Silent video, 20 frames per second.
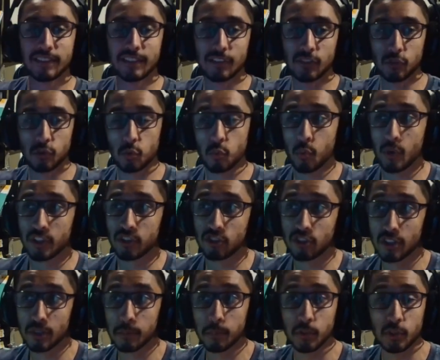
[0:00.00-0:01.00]
and
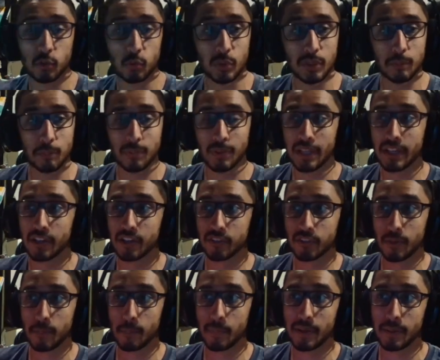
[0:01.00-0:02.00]
switching between players
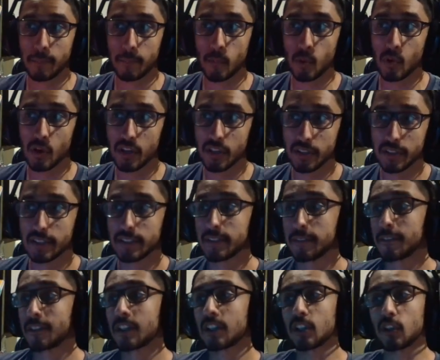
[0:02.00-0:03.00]
a bit more.
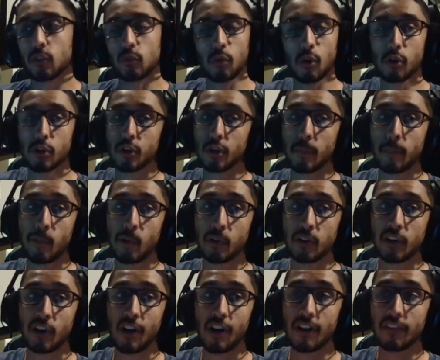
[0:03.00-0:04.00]
You can throw your
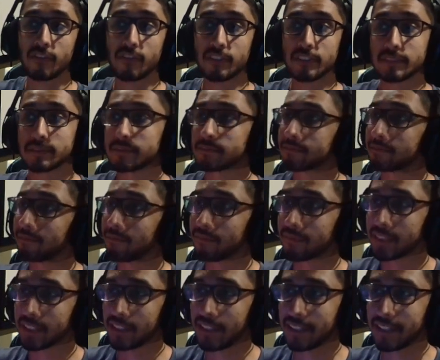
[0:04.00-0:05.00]
opponent off.
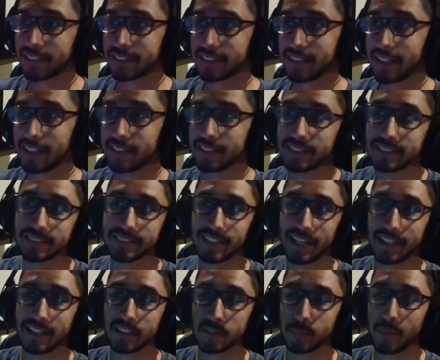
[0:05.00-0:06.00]
Like I said,
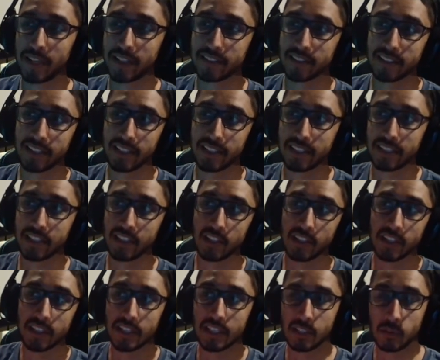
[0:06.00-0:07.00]
not expecting it
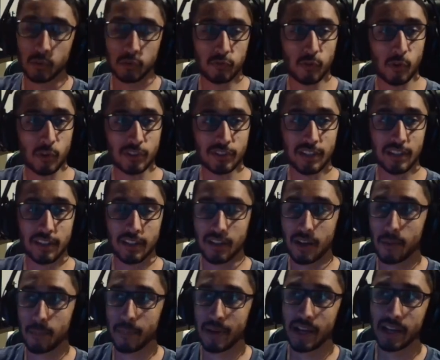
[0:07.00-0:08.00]
here. He was focused on the
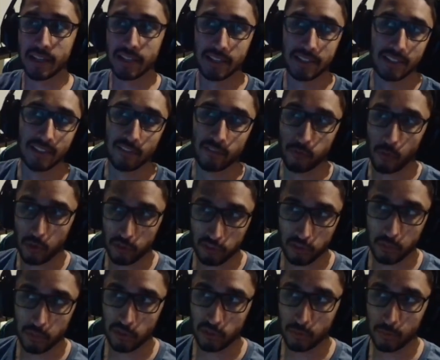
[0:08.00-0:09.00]
cutback.
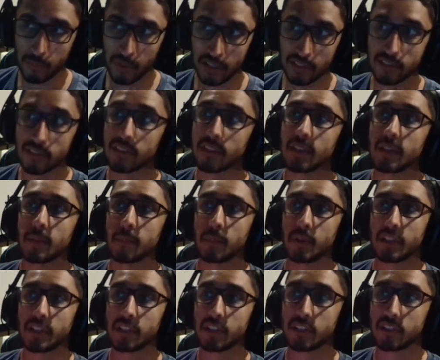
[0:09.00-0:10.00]
Fortunately, we just missed. But
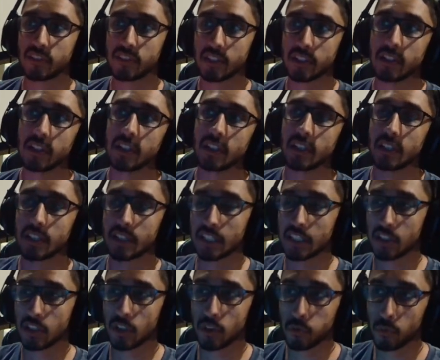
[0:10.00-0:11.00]
here you see,
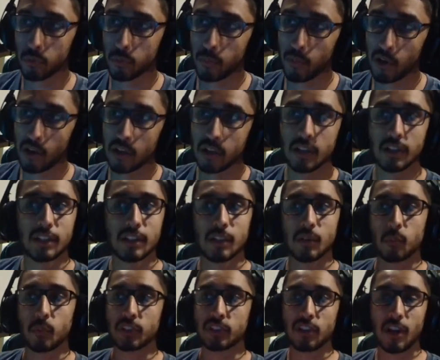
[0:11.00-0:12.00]
get the through ball.
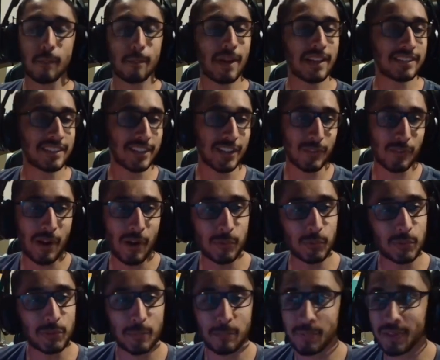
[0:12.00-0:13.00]
We start messing around
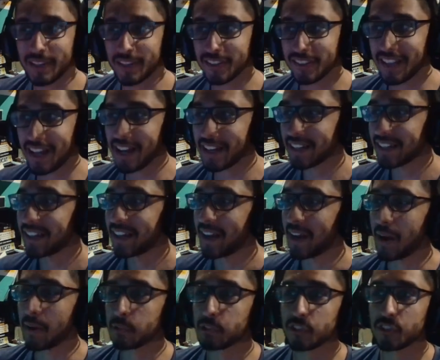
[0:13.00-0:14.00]
with the player lock.
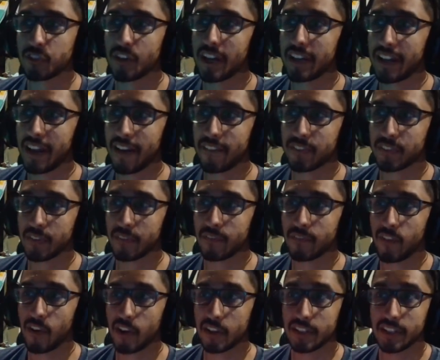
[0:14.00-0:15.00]
I was just trying to have some
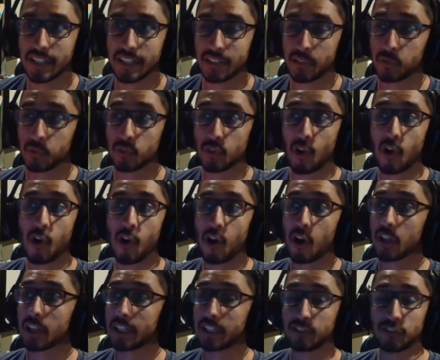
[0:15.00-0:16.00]
fun. This was
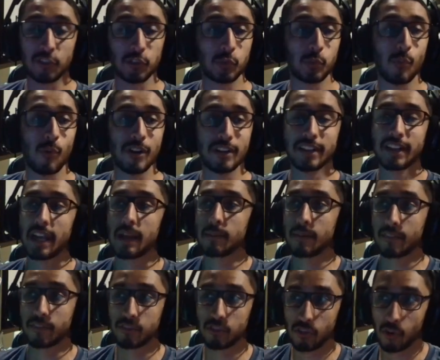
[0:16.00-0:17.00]
all in just one game
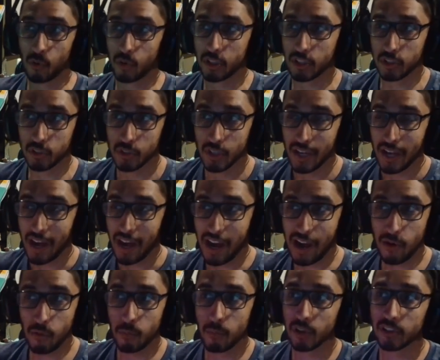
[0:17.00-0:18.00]
of showing you
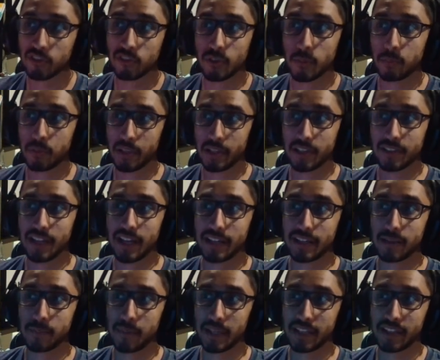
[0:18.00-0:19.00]
how much the player lock can make